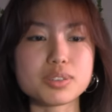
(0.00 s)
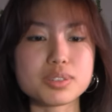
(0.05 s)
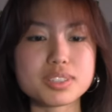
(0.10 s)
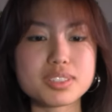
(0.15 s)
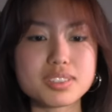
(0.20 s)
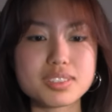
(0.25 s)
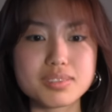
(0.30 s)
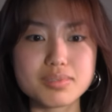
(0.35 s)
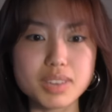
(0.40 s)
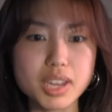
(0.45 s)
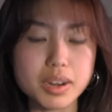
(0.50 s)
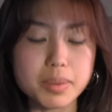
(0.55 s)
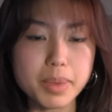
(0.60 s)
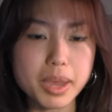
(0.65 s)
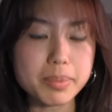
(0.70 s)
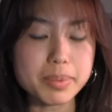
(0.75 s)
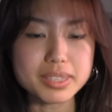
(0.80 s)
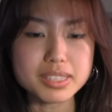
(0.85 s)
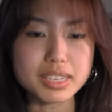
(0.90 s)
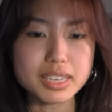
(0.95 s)
It's none of my
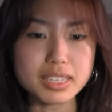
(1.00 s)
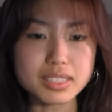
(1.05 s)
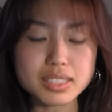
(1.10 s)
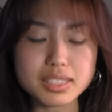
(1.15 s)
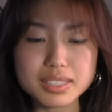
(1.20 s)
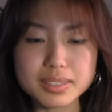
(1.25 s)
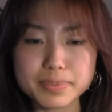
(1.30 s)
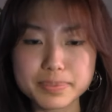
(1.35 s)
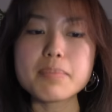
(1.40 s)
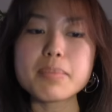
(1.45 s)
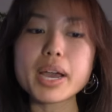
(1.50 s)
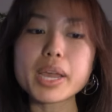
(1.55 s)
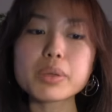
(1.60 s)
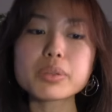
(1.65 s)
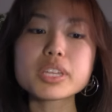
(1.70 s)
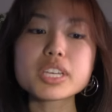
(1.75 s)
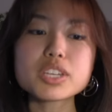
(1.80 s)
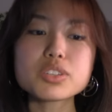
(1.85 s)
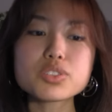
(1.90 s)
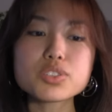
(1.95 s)
business. My
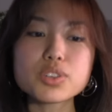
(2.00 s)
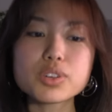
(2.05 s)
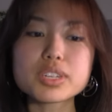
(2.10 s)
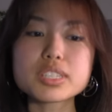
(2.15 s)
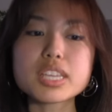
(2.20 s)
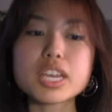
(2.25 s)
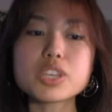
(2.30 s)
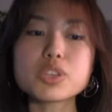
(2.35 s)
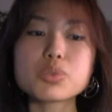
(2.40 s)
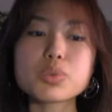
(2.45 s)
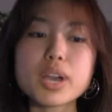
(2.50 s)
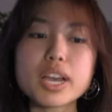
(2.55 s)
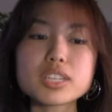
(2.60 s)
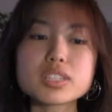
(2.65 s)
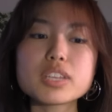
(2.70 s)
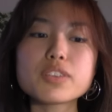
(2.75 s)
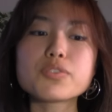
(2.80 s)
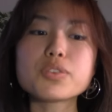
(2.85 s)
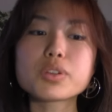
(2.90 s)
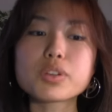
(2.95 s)
only concern is that you guys,
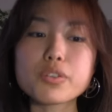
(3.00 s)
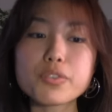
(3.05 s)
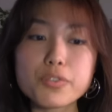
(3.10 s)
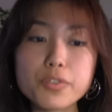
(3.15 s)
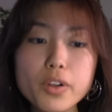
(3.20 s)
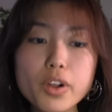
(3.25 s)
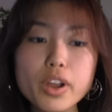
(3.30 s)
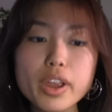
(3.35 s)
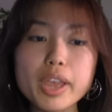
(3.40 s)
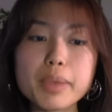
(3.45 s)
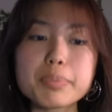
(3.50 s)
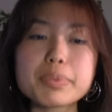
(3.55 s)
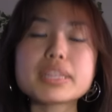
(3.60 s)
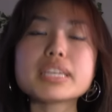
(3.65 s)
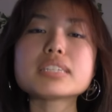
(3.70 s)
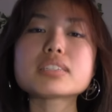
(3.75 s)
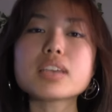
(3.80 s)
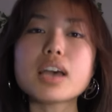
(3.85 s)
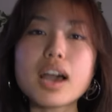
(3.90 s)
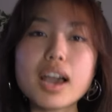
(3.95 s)
if you're a furry,
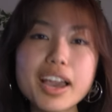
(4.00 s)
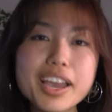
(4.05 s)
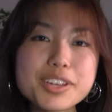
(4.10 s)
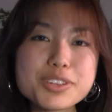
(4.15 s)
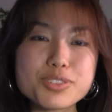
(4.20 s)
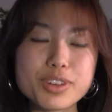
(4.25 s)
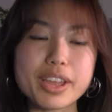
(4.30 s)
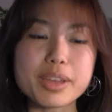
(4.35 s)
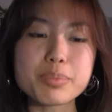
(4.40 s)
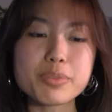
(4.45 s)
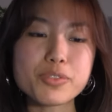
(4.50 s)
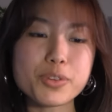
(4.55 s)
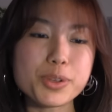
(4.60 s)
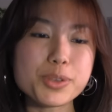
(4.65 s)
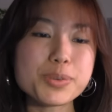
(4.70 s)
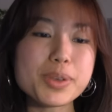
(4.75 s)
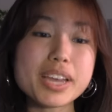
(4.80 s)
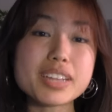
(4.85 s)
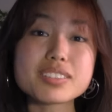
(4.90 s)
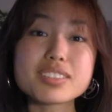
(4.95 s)
please hydrate before
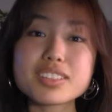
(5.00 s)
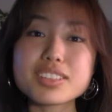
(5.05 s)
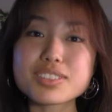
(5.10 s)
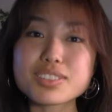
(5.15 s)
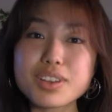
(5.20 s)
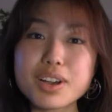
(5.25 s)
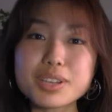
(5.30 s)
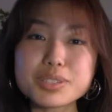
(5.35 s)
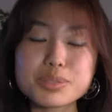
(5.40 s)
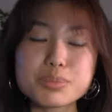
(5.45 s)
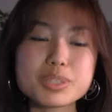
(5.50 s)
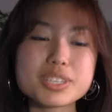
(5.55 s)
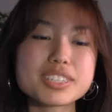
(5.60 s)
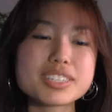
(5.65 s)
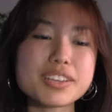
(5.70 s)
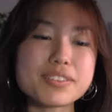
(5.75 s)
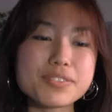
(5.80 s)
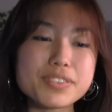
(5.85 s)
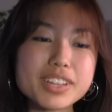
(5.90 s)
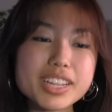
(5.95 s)
you get into these costumes because
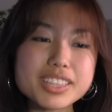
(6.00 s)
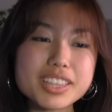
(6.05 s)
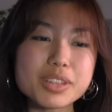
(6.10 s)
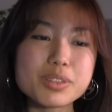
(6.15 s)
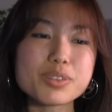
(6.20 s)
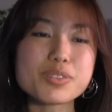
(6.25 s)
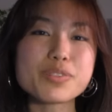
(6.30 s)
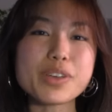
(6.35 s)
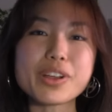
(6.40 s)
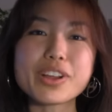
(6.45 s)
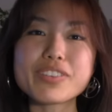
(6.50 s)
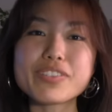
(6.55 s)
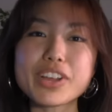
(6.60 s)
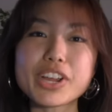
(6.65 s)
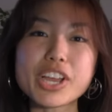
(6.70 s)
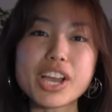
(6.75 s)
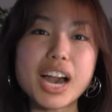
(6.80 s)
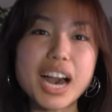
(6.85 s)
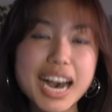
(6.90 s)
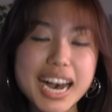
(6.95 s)
I feel like they look very,
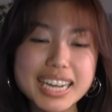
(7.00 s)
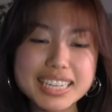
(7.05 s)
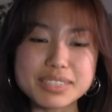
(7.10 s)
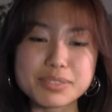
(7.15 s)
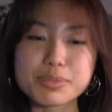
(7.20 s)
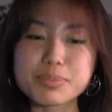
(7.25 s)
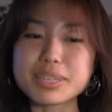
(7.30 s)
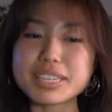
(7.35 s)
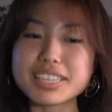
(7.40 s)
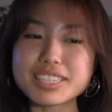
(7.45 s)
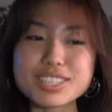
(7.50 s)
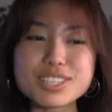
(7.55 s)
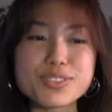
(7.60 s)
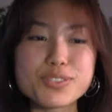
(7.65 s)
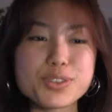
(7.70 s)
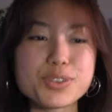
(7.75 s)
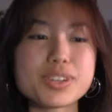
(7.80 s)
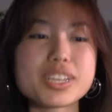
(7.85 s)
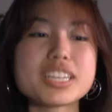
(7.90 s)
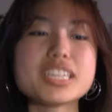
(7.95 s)
very hot and it would be easy
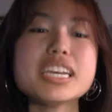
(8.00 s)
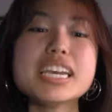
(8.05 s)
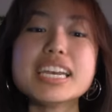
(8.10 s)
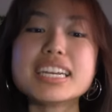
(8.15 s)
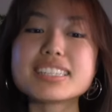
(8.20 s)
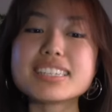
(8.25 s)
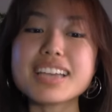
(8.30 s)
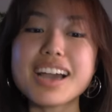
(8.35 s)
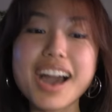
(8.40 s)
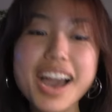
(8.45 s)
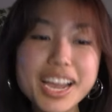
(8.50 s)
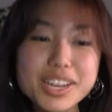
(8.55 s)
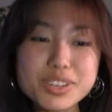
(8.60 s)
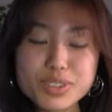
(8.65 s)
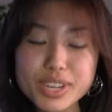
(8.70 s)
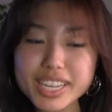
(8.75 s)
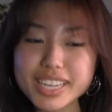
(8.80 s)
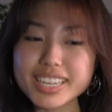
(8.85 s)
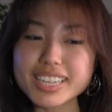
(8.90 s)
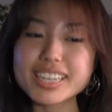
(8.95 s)
for you to get
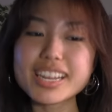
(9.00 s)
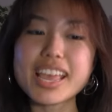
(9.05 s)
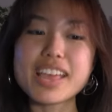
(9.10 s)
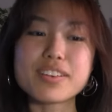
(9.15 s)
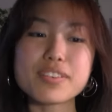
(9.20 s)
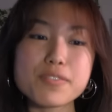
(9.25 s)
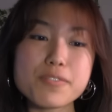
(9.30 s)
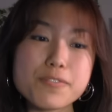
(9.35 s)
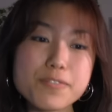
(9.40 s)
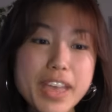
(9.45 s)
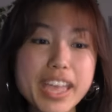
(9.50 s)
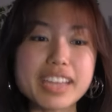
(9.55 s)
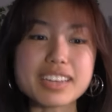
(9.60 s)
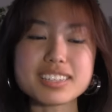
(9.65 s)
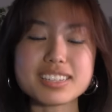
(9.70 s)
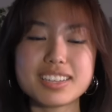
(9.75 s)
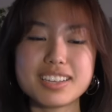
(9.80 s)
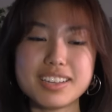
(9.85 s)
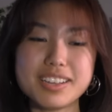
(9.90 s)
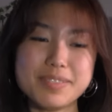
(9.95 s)
dehydrated and
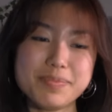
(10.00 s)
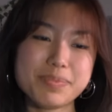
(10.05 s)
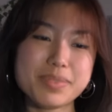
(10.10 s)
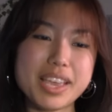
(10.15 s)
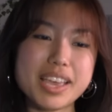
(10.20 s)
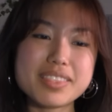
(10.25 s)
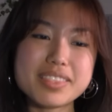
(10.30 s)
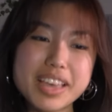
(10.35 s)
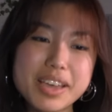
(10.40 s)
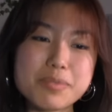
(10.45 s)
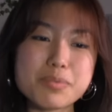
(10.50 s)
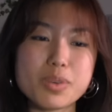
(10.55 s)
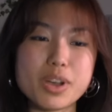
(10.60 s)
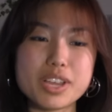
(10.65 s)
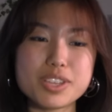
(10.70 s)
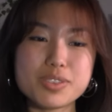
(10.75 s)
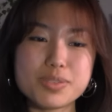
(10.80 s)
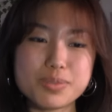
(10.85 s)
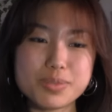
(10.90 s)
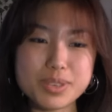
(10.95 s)
faint. And then
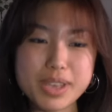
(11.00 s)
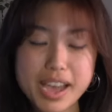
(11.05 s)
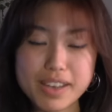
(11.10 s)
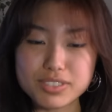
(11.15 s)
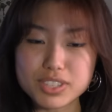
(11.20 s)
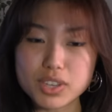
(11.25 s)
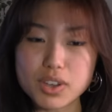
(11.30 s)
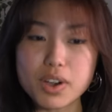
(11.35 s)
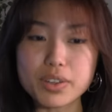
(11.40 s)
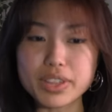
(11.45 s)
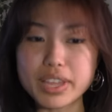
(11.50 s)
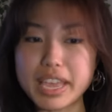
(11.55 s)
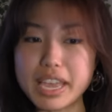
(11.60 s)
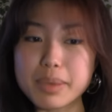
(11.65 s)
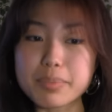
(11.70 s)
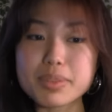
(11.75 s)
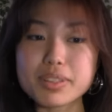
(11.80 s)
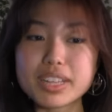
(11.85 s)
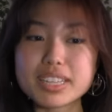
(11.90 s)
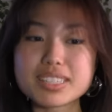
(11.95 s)
what? You have to call the
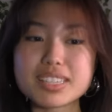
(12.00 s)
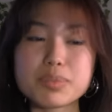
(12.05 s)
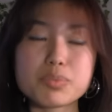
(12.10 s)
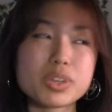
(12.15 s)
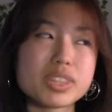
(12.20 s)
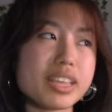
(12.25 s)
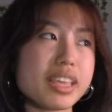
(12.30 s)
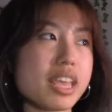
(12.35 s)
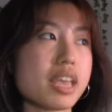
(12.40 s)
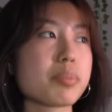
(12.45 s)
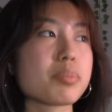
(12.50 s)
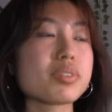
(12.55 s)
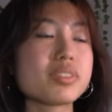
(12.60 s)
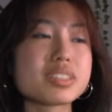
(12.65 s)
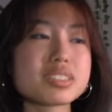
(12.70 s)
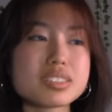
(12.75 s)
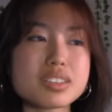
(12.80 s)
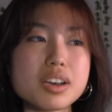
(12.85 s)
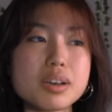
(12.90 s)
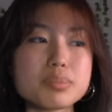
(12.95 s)
ambulance, and when the
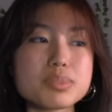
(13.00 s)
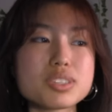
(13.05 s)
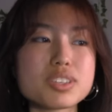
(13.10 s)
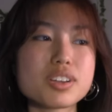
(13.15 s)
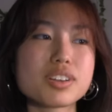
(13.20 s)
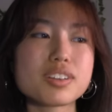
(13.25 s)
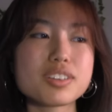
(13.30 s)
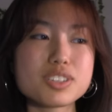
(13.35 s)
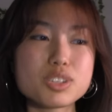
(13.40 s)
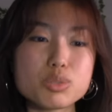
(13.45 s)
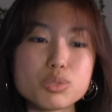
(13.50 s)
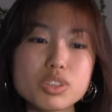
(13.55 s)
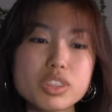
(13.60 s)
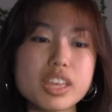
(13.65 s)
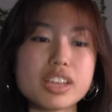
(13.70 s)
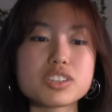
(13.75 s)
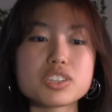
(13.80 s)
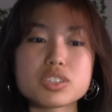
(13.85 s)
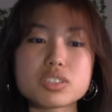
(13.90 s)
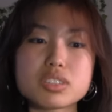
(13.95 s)
ambulance comes,
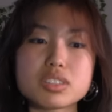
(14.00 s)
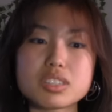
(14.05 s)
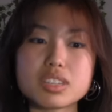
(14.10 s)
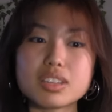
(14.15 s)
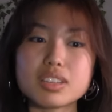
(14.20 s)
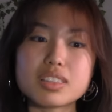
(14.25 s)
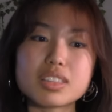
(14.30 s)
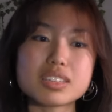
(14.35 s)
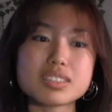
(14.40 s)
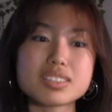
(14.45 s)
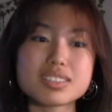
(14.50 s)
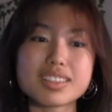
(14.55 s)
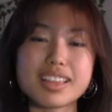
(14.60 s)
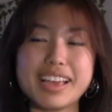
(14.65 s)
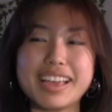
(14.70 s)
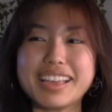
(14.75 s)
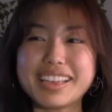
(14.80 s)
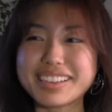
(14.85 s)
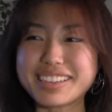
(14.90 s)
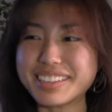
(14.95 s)
they just see this,
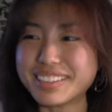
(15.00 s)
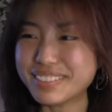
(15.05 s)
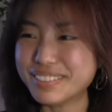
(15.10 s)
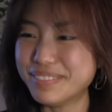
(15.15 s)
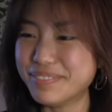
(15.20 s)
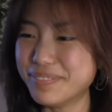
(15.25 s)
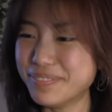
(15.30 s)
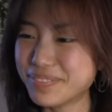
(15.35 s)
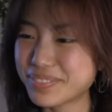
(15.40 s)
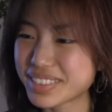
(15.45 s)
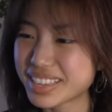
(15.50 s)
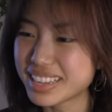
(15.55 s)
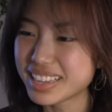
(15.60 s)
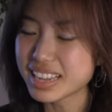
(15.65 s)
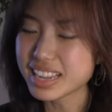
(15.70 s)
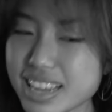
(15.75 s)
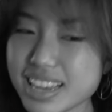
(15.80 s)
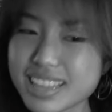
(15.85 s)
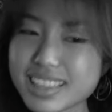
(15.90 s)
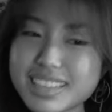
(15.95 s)
like,
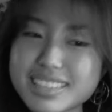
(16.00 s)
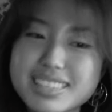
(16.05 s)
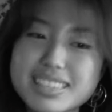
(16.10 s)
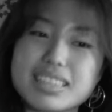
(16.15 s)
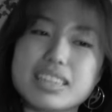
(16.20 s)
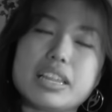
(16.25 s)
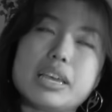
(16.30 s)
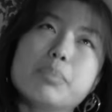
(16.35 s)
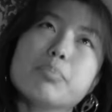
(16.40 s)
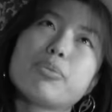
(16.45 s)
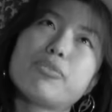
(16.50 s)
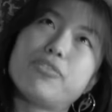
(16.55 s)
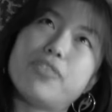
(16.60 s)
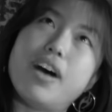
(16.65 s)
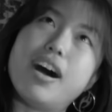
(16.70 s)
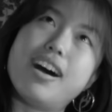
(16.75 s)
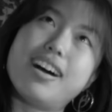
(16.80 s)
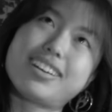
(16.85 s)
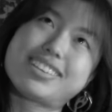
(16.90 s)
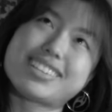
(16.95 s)
this limp
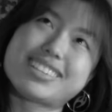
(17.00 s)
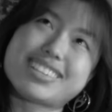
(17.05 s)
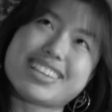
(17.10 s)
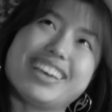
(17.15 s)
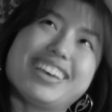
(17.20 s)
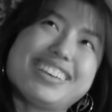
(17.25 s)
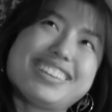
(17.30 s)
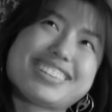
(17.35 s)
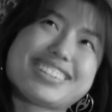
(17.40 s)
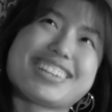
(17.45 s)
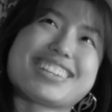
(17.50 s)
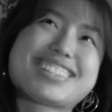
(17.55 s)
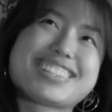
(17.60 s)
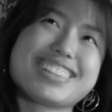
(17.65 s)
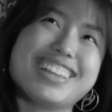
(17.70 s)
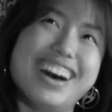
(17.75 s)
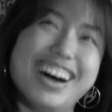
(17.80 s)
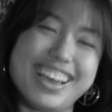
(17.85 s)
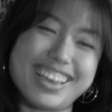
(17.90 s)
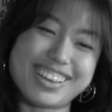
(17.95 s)
fox just
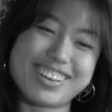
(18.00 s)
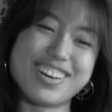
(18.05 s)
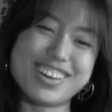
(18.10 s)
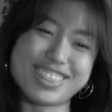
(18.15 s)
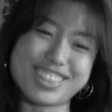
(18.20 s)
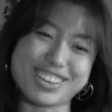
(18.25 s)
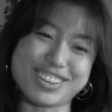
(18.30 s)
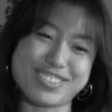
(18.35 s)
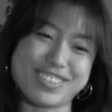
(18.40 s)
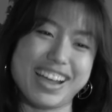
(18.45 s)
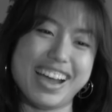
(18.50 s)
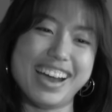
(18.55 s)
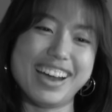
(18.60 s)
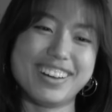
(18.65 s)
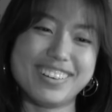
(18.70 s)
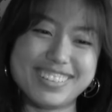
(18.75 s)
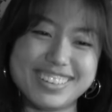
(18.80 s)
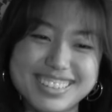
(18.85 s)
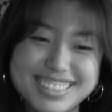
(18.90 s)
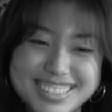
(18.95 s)
lying on the
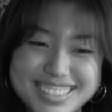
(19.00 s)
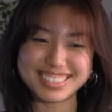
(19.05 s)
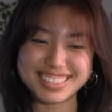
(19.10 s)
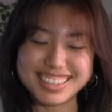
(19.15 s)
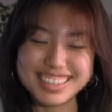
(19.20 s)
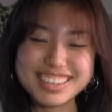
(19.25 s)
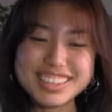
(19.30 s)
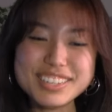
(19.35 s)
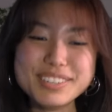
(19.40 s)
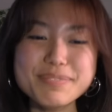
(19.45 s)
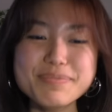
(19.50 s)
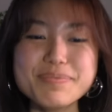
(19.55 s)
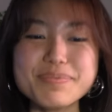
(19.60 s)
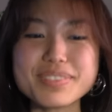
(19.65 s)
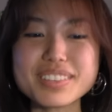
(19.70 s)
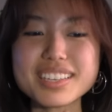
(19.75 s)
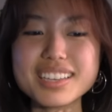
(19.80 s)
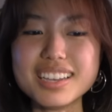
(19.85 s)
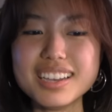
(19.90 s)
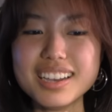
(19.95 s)
ground.
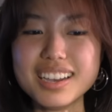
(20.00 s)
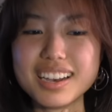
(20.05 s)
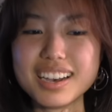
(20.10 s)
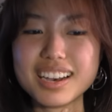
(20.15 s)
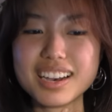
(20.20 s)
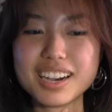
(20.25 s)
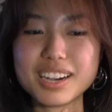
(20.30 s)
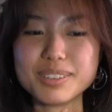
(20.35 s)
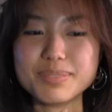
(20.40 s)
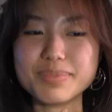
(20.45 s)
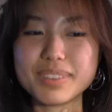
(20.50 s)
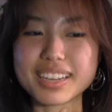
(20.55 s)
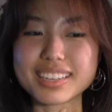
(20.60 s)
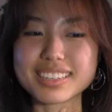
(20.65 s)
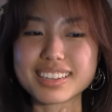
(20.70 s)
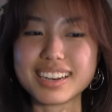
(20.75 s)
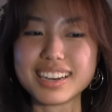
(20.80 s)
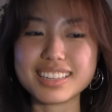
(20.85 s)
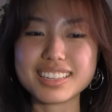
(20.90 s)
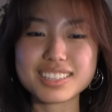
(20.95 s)
Oh my
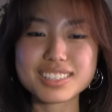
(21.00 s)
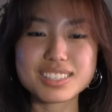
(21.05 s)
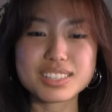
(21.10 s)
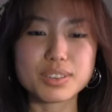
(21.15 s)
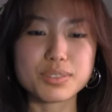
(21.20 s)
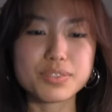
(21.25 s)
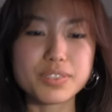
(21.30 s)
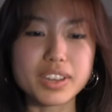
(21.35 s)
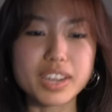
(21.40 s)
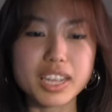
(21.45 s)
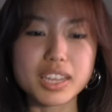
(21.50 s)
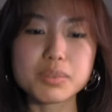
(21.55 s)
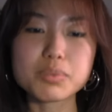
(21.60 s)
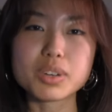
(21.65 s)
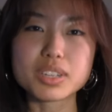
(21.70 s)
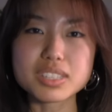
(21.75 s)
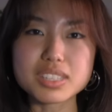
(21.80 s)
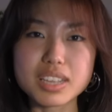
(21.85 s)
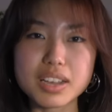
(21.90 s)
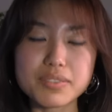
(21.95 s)
god, that's so funny.
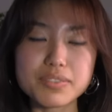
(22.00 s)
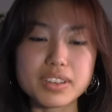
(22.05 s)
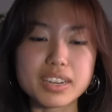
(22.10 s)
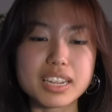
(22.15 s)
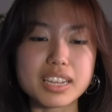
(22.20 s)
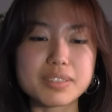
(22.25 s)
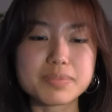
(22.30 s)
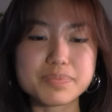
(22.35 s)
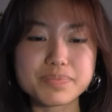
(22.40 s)
Well, it's not funny.